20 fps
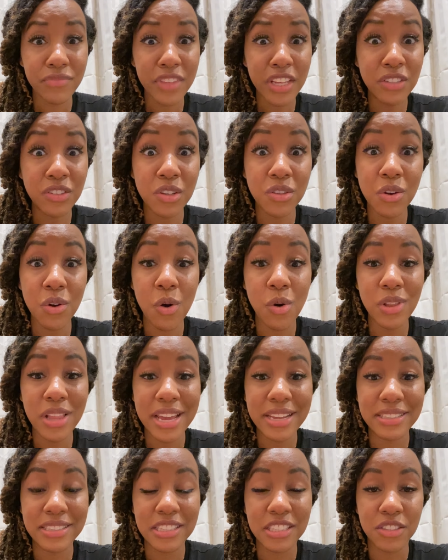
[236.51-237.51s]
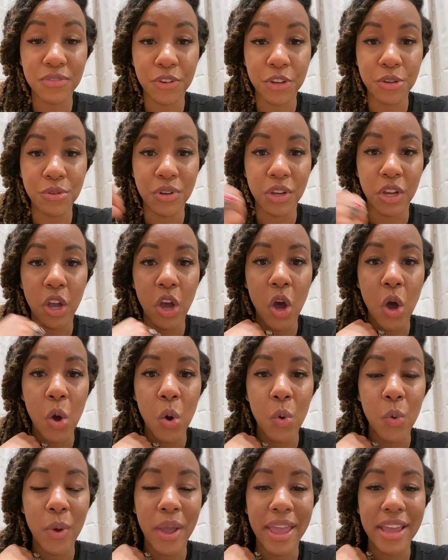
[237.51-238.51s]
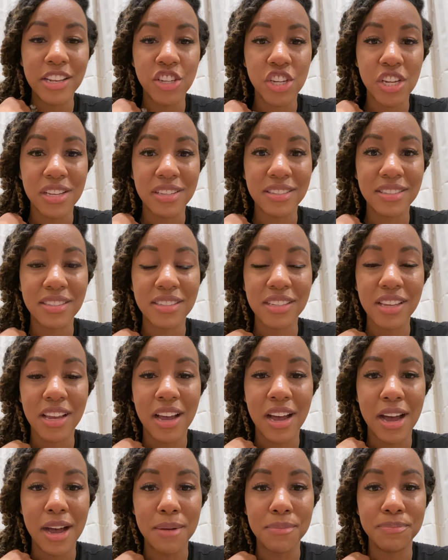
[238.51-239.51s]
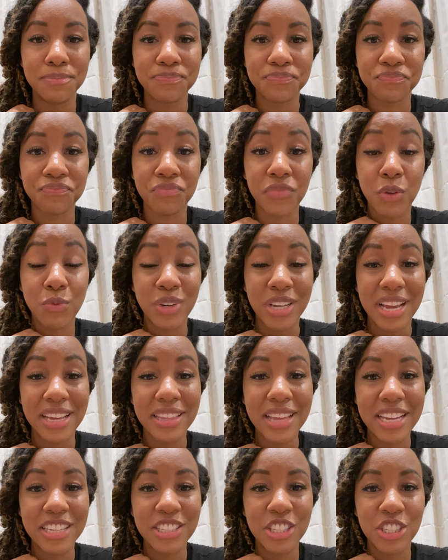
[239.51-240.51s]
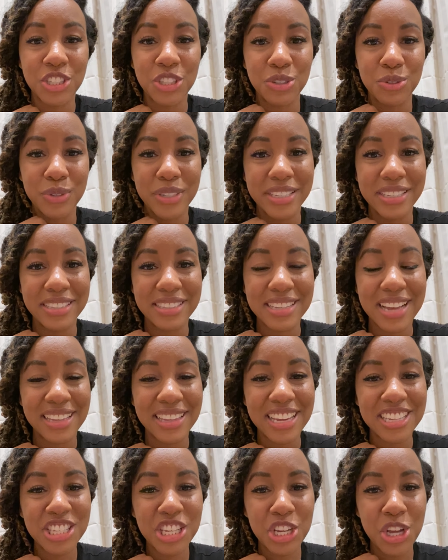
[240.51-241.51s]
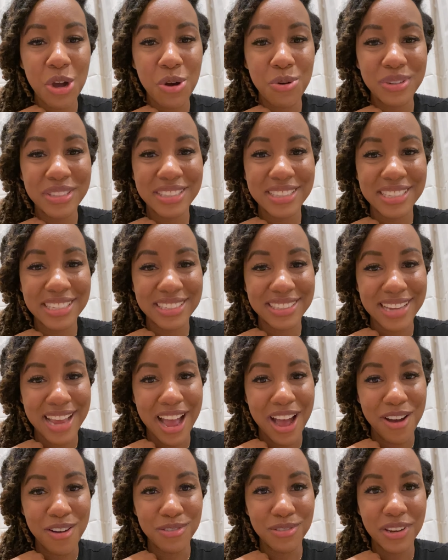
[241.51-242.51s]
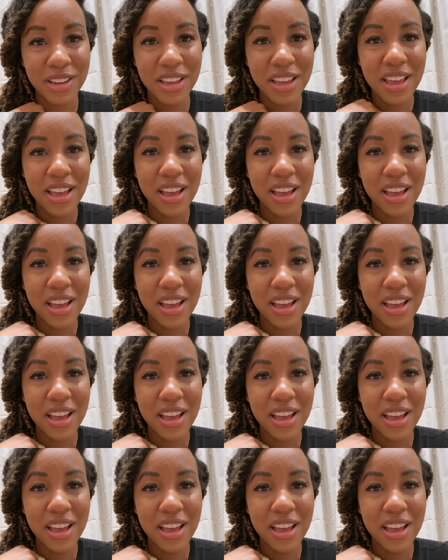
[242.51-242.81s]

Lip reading: So the whole idea is for you to go and just, what I like to do is I like to go and sit down.